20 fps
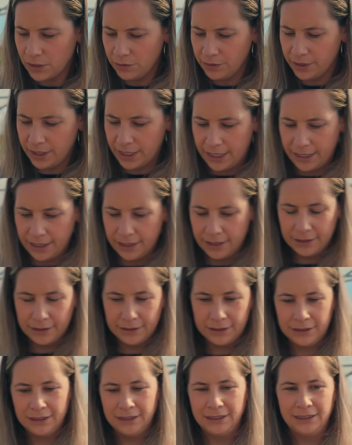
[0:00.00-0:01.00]
Okay,
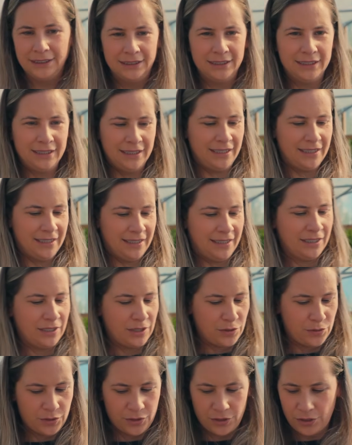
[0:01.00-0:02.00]

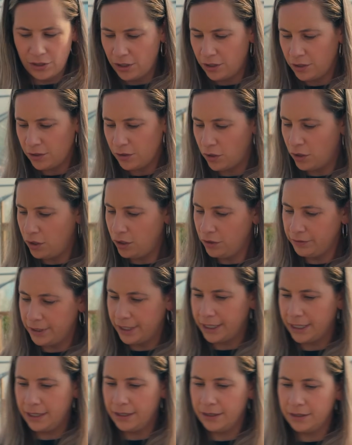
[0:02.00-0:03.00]
so it's now all
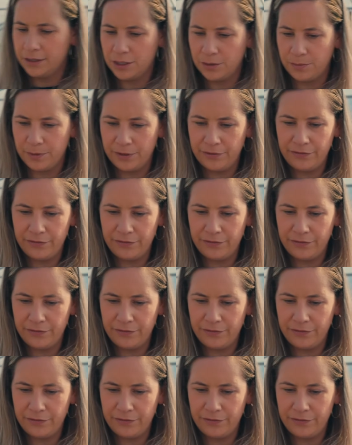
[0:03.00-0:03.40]
ready to be